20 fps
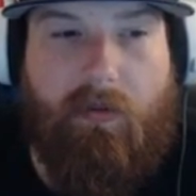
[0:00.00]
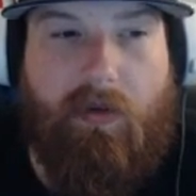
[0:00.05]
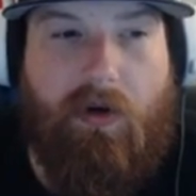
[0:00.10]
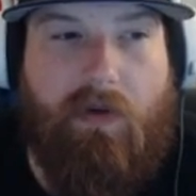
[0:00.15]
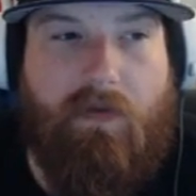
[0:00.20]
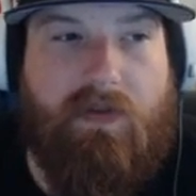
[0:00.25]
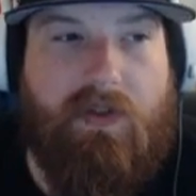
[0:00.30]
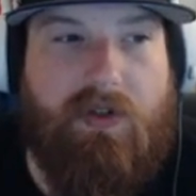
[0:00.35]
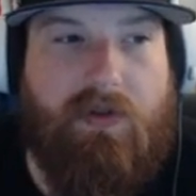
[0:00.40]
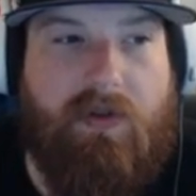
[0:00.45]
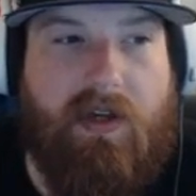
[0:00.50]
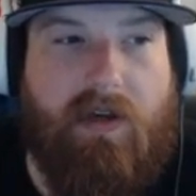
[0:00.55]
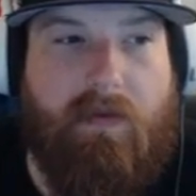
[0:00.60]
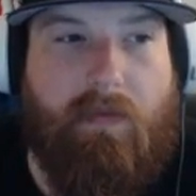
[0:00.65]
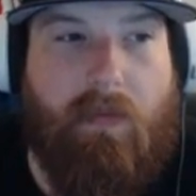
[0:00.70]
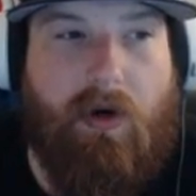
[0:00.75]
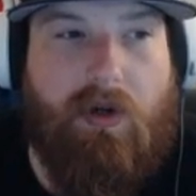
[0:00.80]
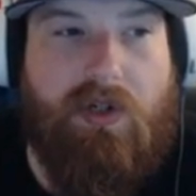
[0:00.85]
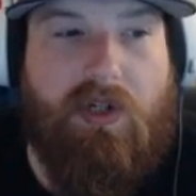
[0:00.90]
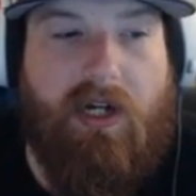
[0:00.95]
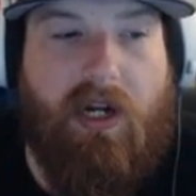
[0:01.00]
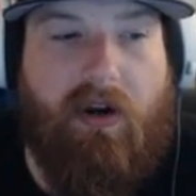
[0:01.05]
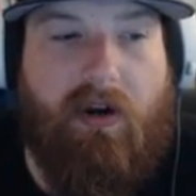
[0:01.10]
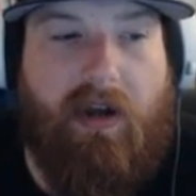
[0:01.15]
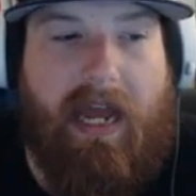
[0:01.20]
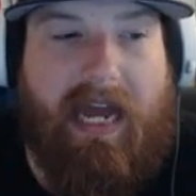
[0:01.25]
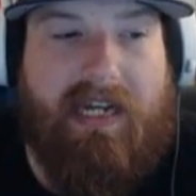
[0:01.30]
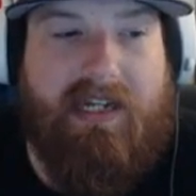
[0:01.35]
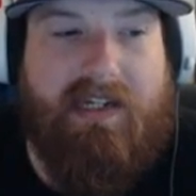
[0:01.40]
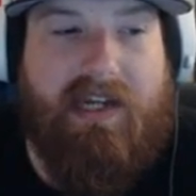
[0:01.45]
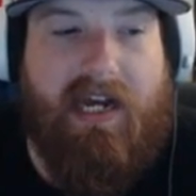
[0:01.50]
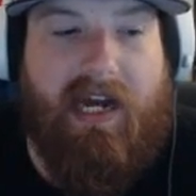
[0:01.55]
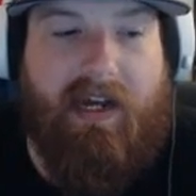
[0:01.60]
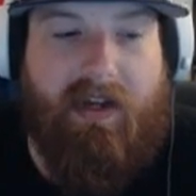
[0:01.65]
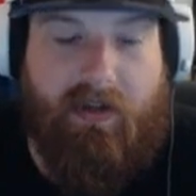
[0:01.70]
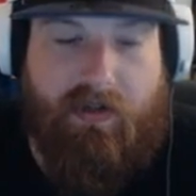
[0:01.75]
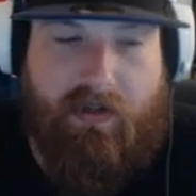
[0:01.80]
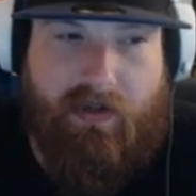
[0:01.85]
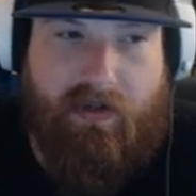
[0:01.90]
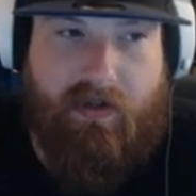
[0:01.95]
move to the Mercenary
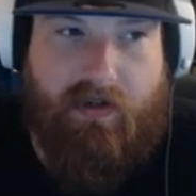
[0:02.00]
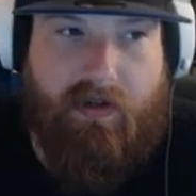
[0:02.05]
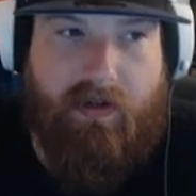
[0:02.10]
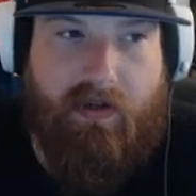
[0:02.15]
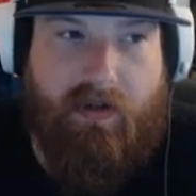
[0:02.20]
Exiles.